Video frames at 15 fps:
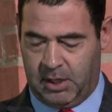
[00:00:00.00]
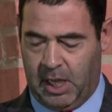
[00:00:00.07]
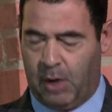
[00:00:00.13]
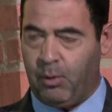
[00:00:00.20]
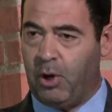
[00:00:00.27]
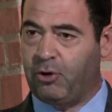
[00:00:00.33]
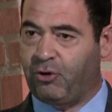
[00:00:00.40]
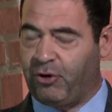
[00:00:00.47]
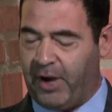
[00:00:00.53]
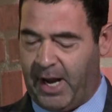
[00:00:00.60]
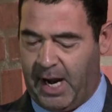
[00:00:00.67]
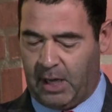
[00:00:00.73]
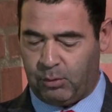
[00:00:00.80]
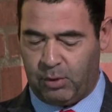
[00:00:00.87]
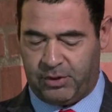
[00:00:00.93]
They were
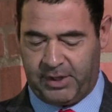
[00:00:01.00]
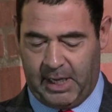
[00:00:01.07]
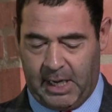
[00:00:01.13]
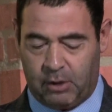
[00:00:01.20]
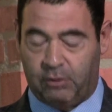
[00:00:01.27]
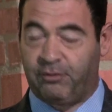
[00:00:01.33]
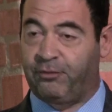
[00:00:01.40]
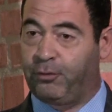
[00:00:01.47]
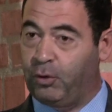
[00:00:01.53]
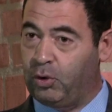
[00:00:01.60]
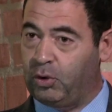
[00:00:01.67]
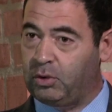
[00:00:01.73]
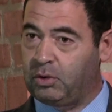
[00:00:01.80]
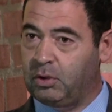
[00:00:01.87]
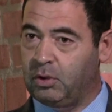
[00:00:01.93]
dragged without
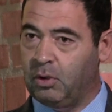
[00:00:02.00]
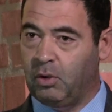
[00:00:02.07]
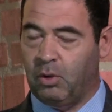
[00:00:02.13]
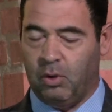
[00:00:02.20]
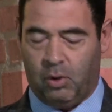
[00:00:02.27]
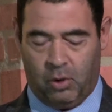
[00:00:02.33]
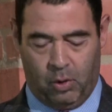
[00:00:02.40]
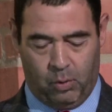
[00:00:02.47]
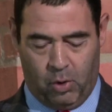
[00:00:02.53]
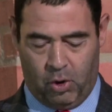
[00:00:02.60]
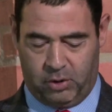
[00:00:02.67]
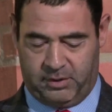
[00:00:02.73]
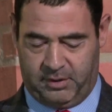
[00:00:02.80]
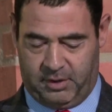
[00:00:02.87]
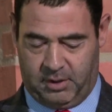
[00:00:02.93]
food or
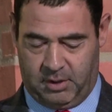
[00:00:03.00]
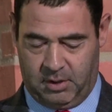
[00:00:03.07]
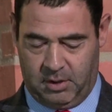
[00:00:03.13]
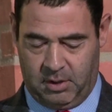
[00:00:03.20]
water,